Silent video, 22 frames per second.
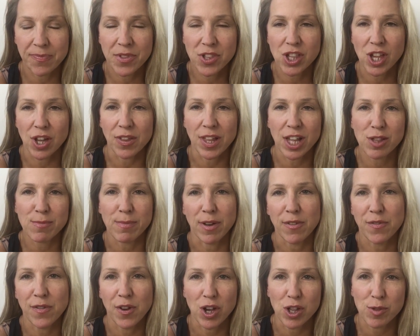So that's
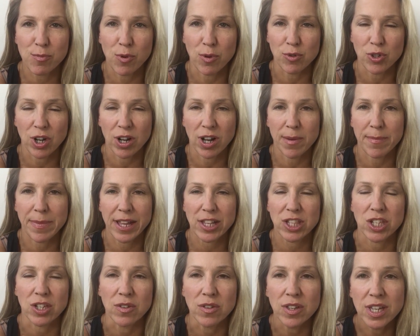my first point, which I'll come back
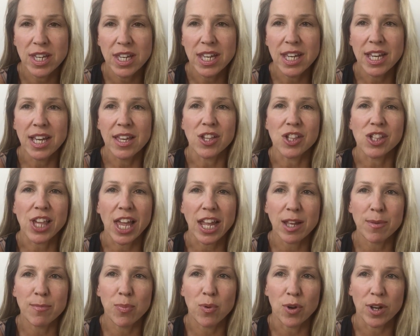to. The
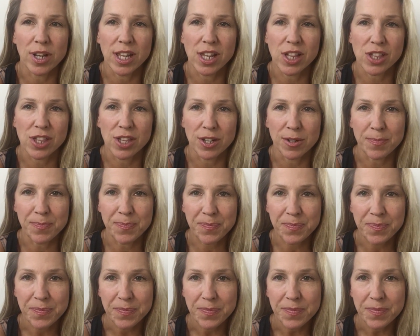second point is that